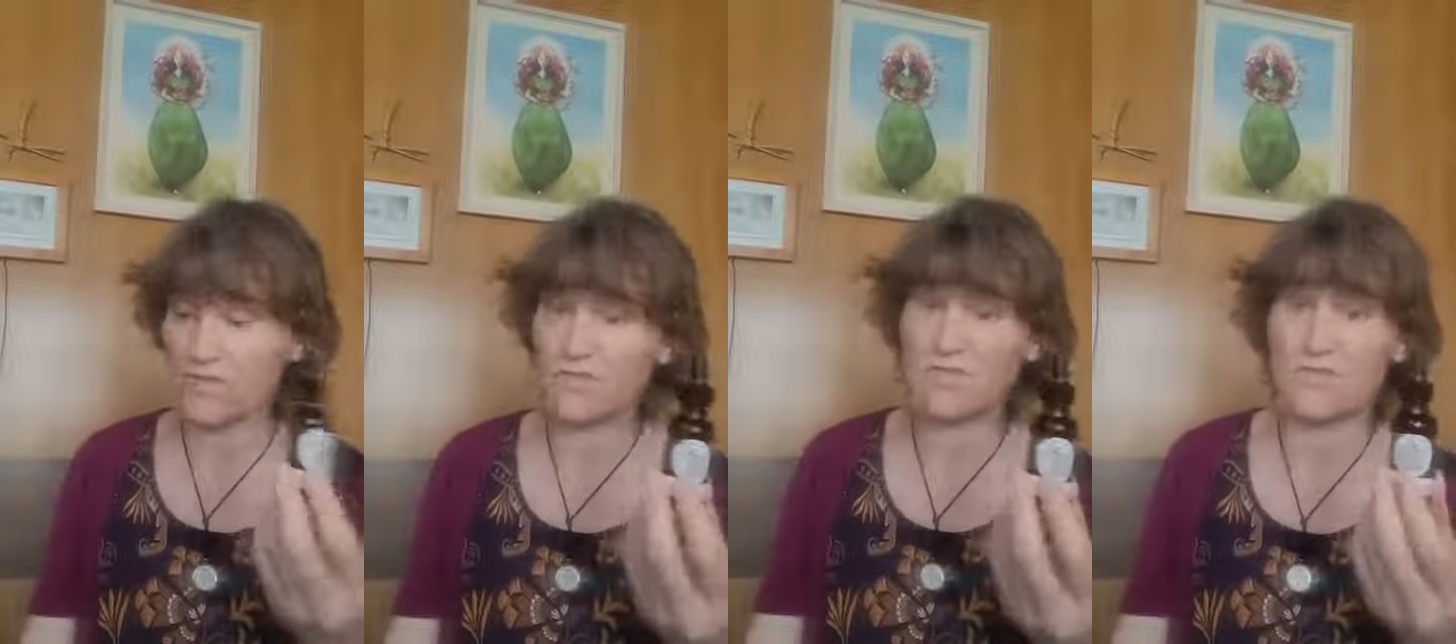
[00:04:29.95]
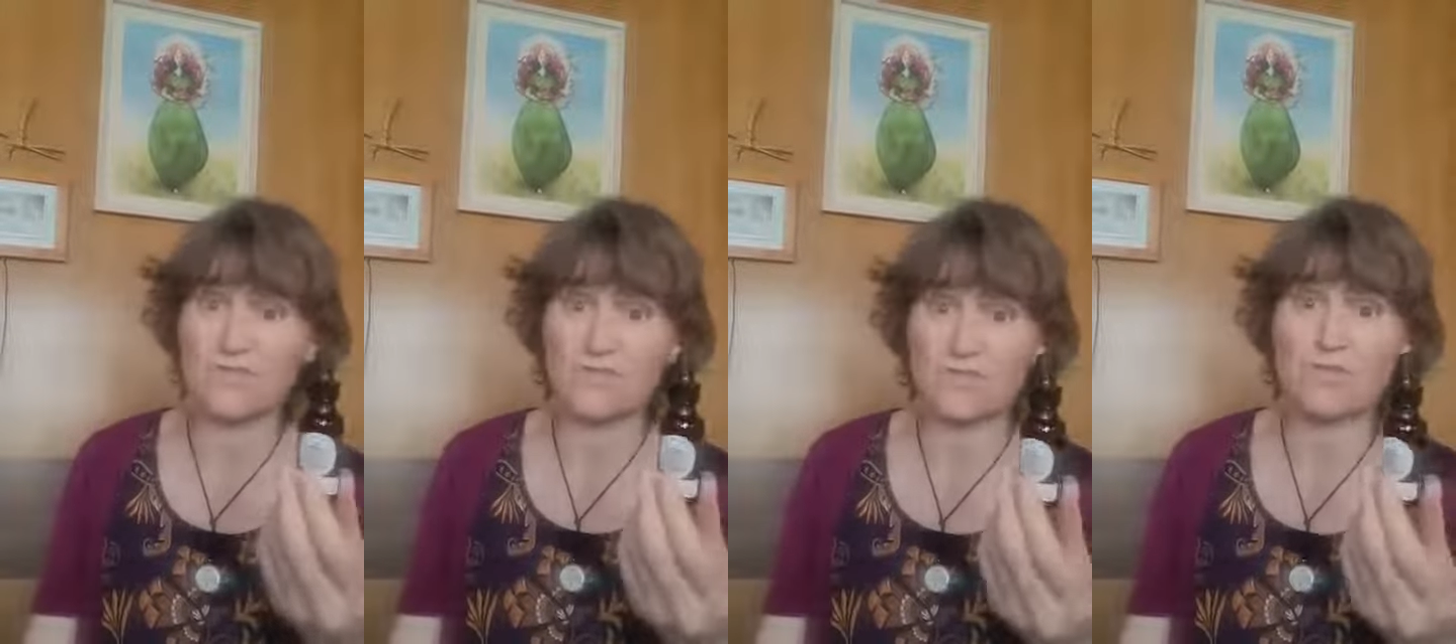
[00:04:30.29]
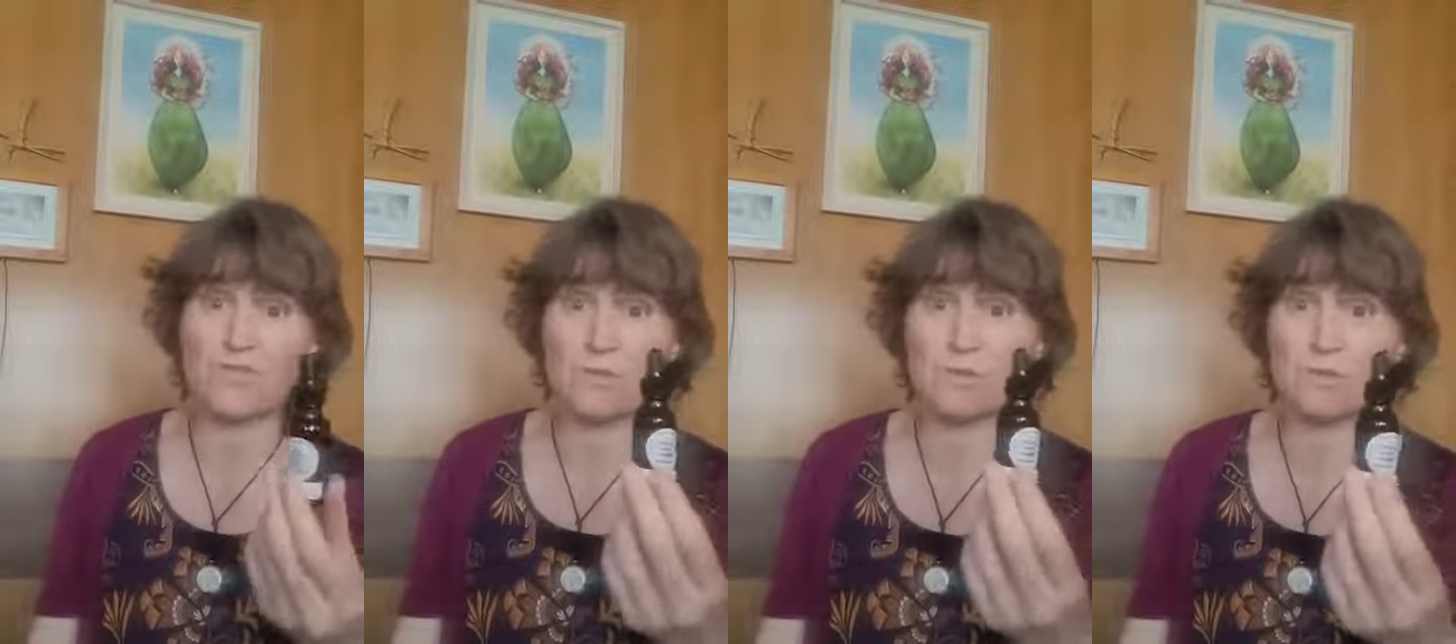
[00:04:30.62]
So this is a
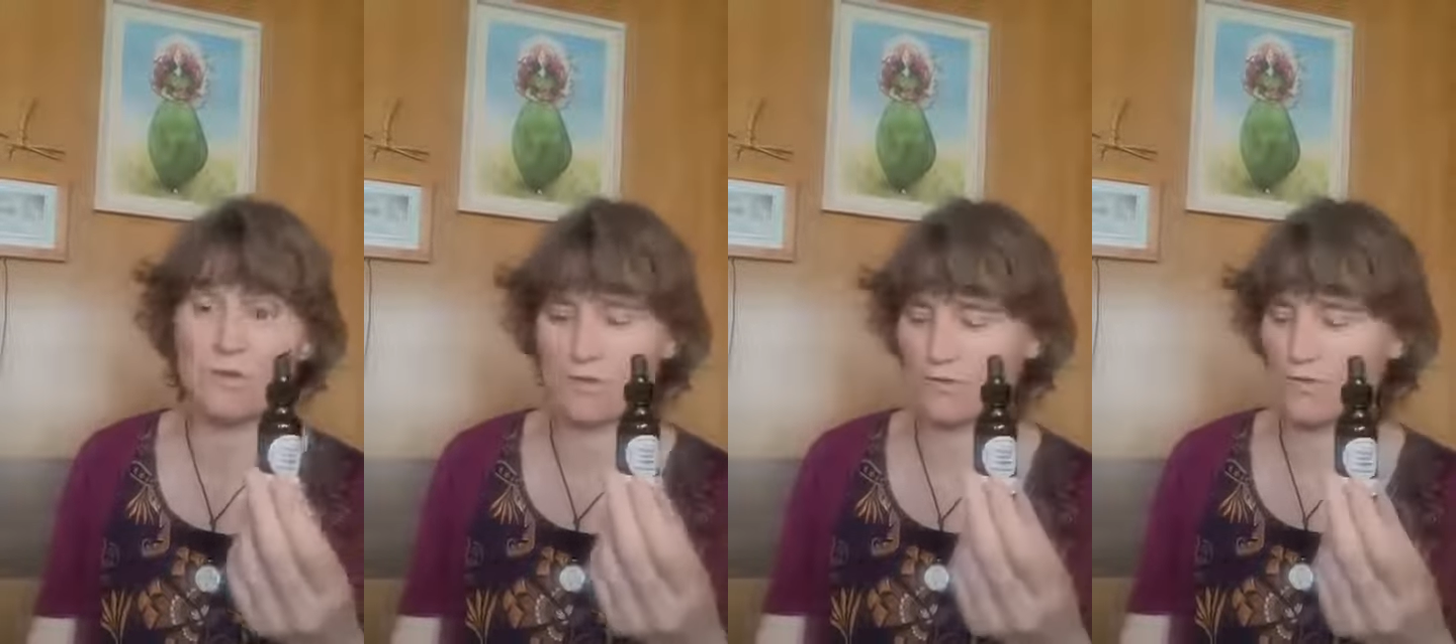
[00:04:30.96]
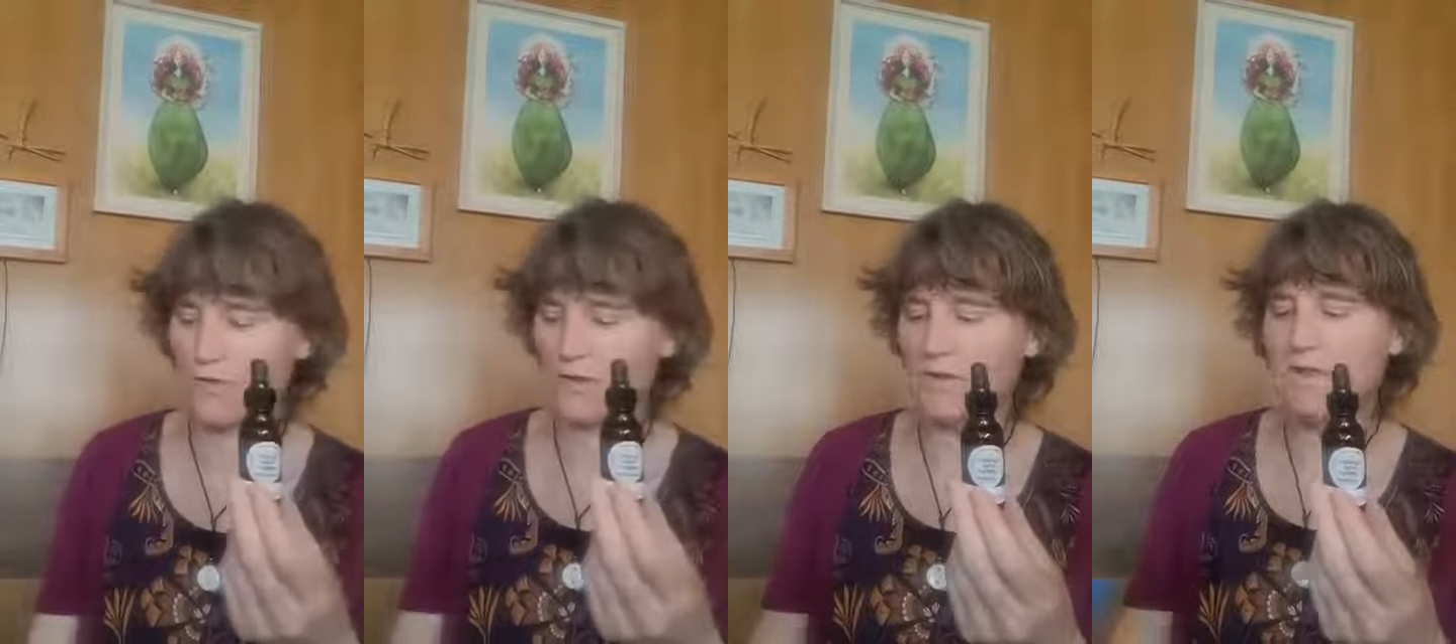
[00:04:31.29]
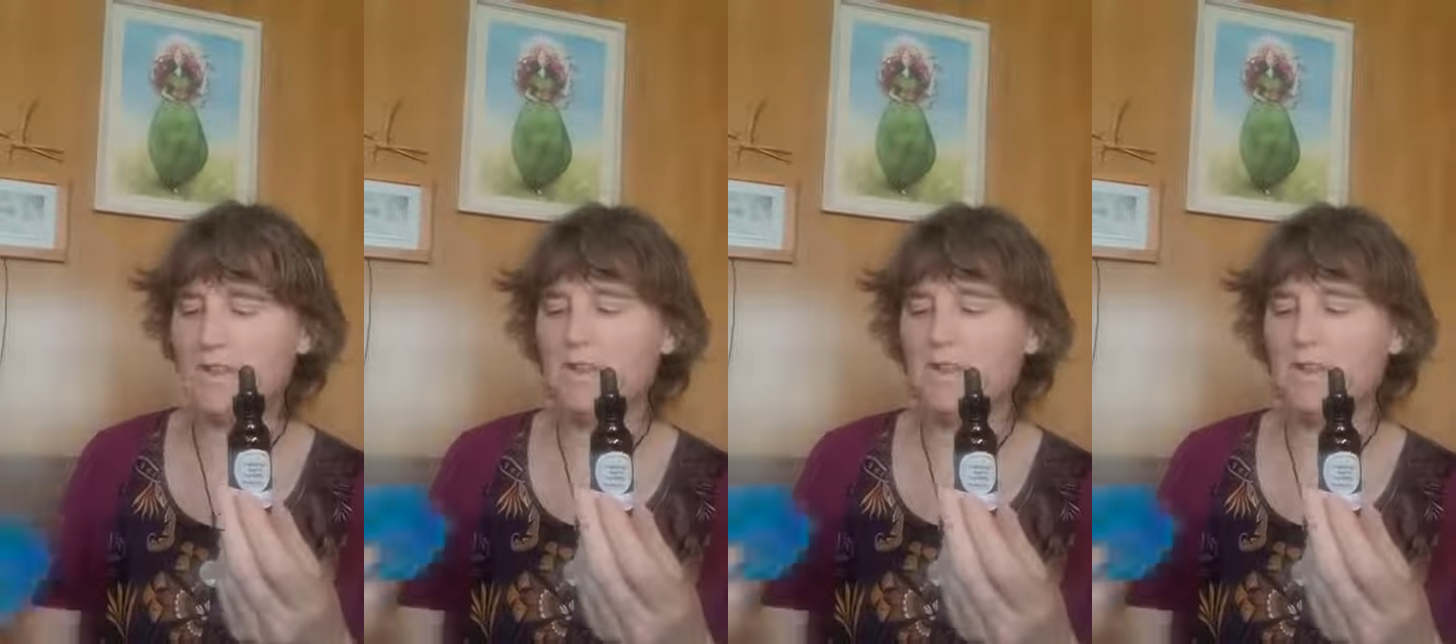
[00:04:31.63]
30ml bottle of oil.